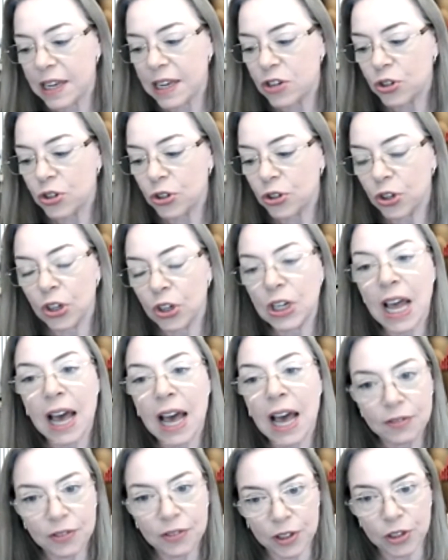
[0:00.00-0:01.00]
on
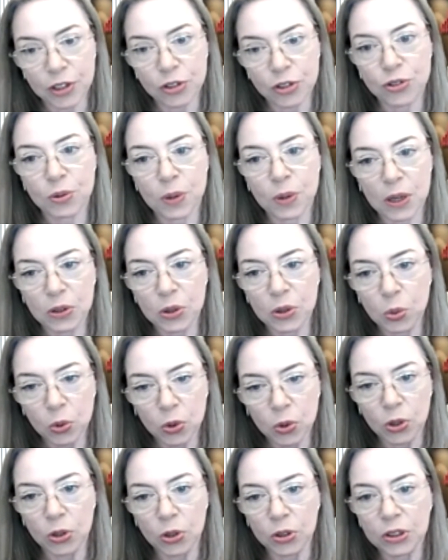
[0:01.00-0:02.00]
average around the
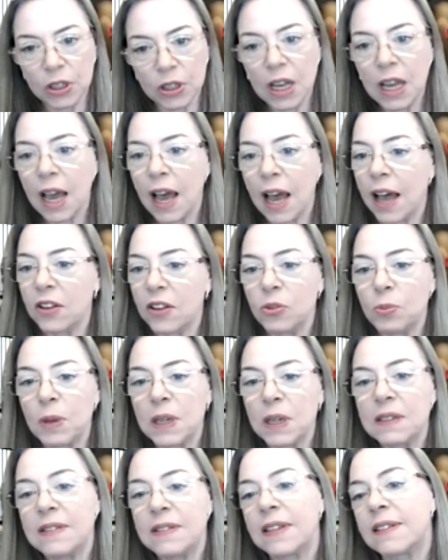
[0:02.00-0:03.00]
world has been
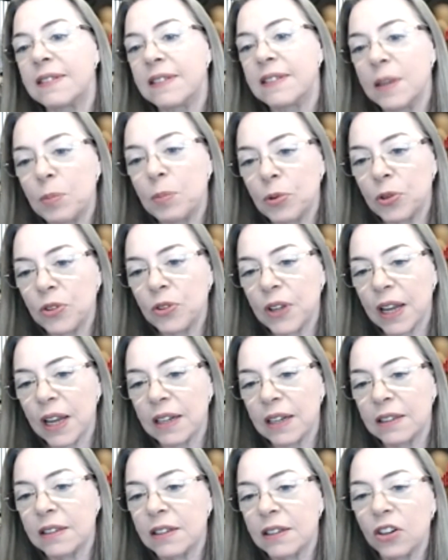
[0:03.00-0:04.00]

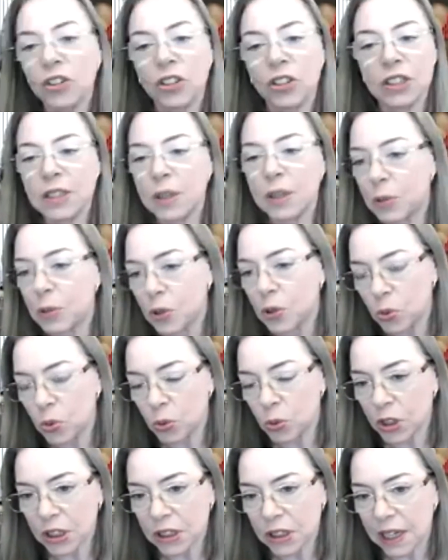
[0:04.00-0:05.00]
60% on a typical
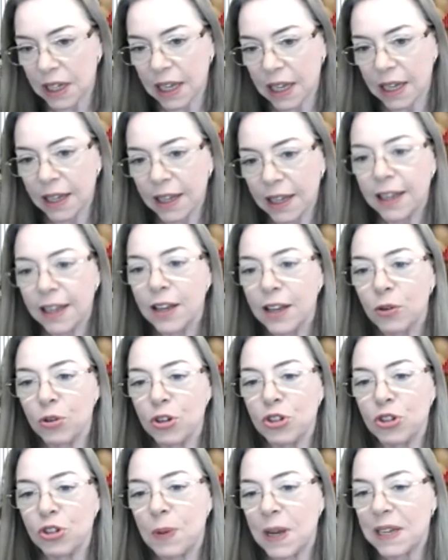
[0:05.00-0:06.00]
workday,
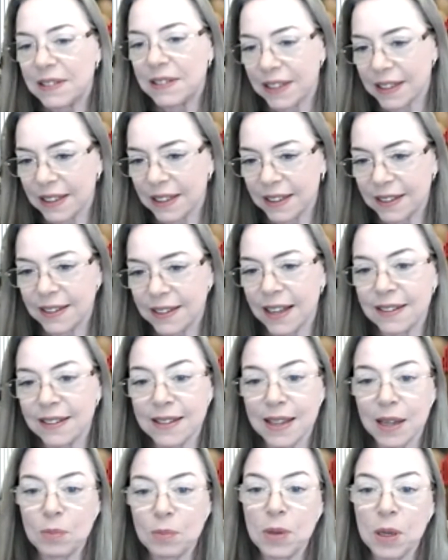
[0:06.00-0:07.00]
which basically says
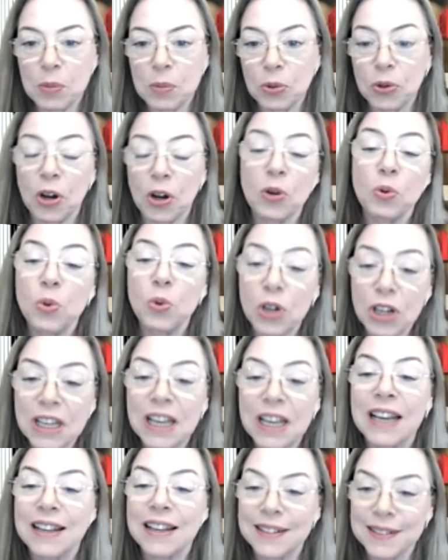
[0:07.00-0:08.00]
that people are
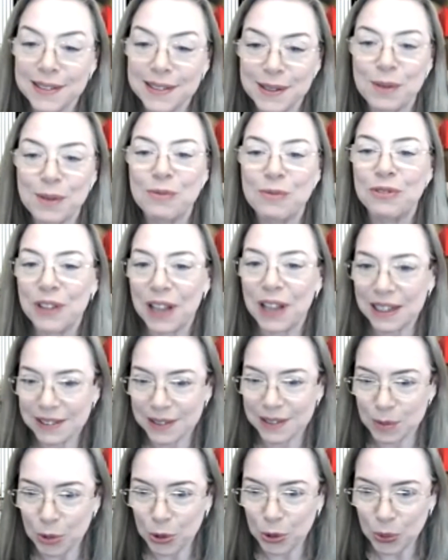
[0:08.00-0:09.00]
working in some
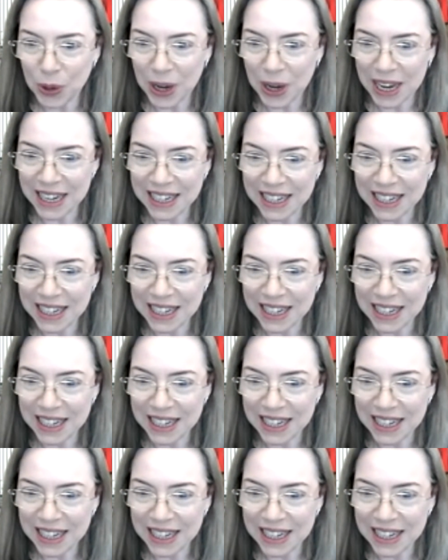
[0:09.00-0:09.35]
flexible way.